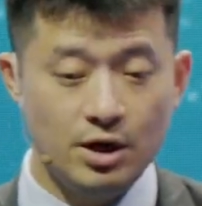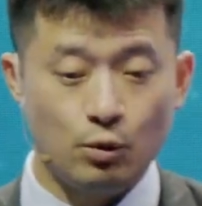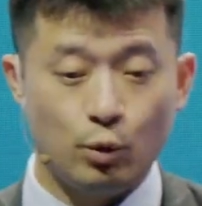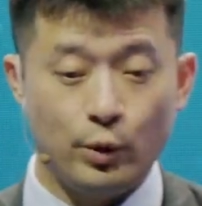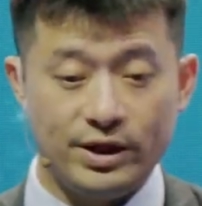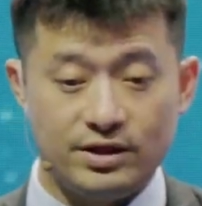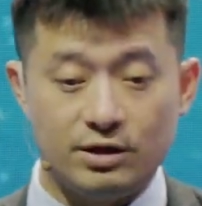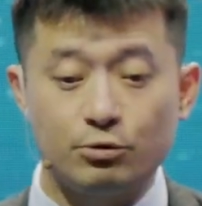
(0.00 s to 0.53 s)

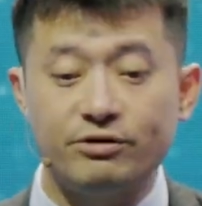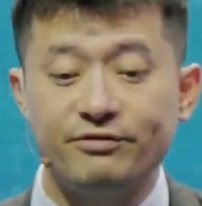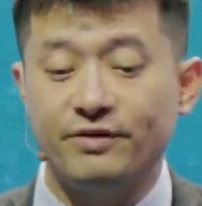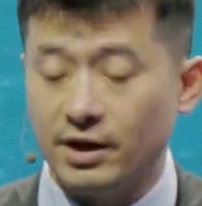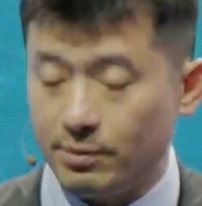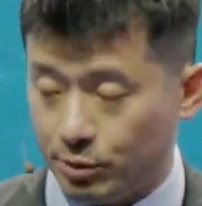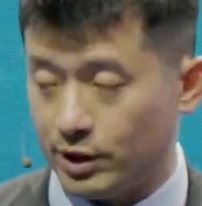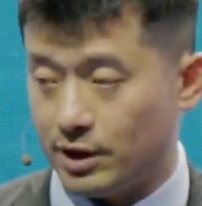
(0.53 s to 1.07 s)
with the
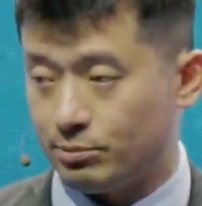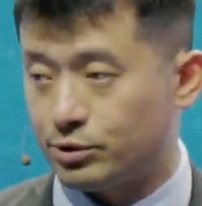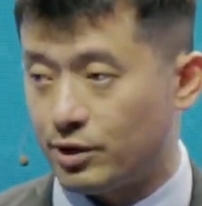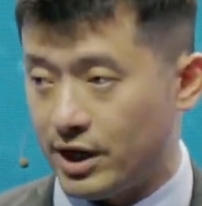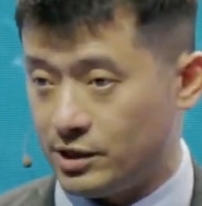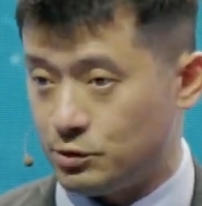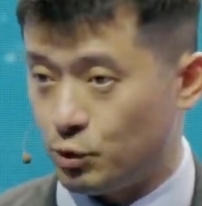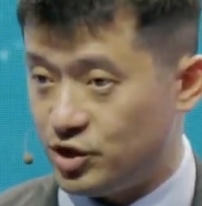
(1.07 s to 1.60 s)
refined product
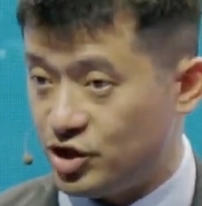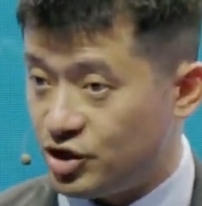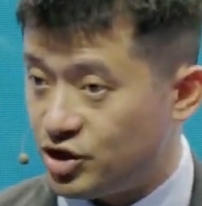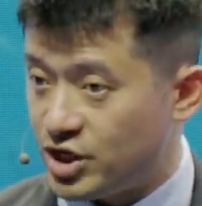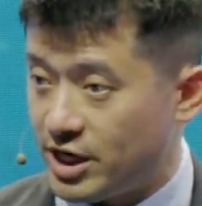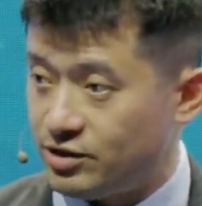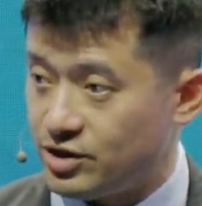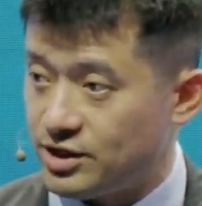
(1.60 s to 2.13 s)
price, which
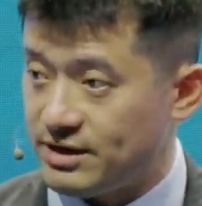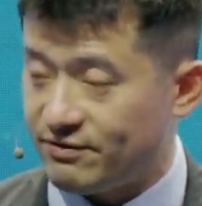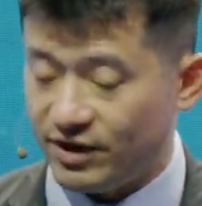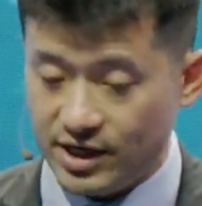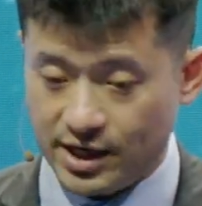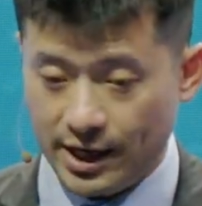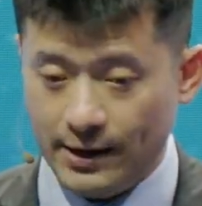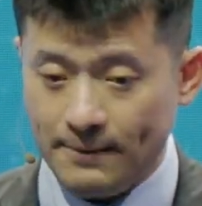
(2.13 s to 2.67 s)
changes every
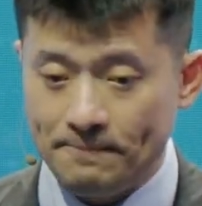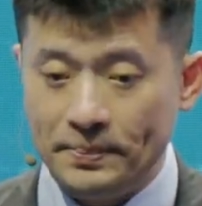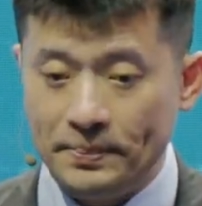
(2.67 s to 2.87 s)
day.